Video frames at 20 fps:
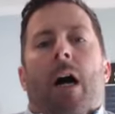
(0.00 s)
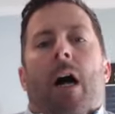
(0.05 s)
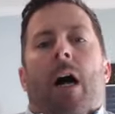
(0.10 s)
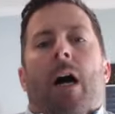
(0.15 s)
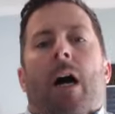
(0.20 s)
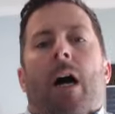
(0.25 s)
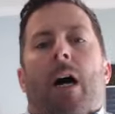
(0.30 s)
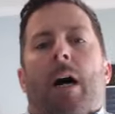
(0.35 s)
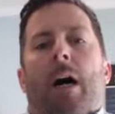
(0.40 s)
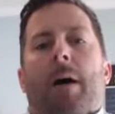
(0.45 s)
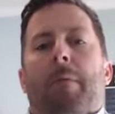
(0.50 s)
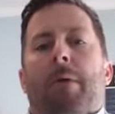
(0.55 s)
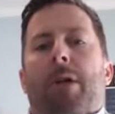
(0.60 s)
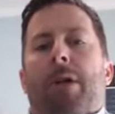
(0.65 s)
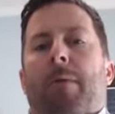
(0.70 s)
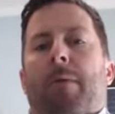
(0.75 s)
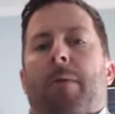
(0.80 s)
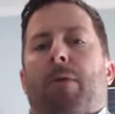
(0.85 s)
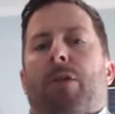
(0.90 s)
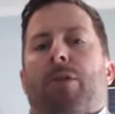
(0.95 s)
Um,
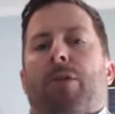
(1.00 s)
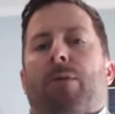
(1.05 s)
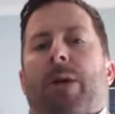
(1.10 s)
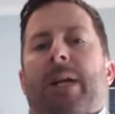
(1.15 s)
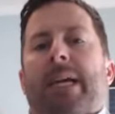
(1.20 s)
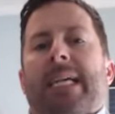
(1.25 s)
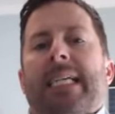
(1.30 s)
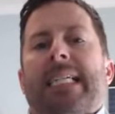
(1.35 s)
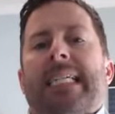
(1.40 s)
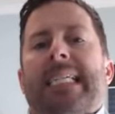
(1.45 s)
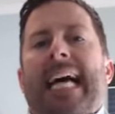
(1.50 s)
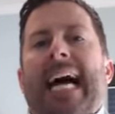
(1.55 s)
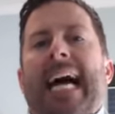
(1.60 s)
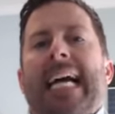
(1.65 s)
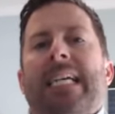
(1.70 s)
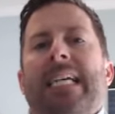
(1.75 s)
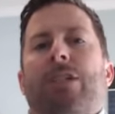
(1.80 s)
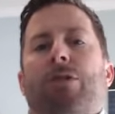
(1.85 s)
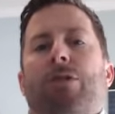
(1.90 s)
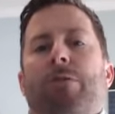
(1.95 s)
number three,
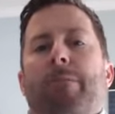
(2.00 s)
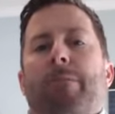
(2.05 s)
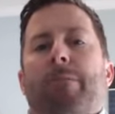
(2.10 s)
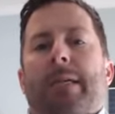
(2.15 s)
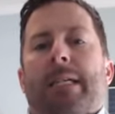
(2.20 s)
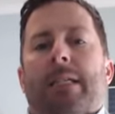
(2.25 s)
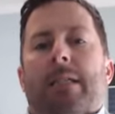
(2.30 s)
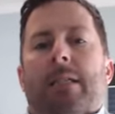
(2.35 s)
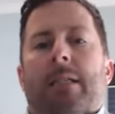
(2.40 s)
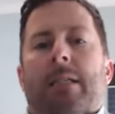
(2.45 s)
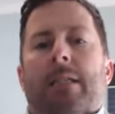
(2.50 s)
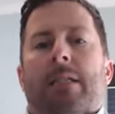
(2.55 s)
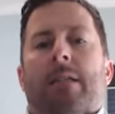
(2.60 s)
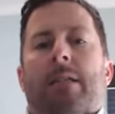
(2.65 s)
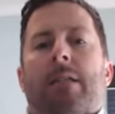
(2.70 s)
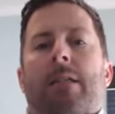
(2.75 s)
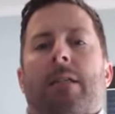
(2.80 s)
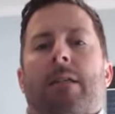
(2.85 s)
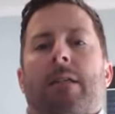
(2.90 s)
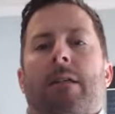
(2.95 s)
size your
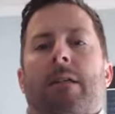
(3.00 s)
business.